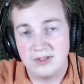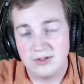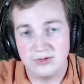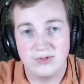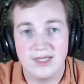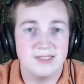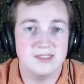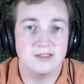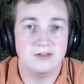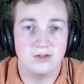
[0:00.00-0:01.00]
You can't
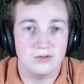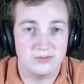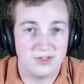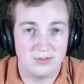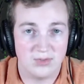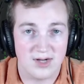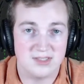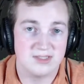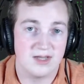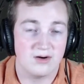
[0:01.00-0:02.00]
see the code that
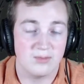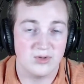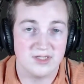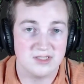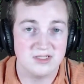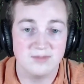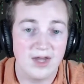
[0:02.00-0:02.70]
comprises that operating system.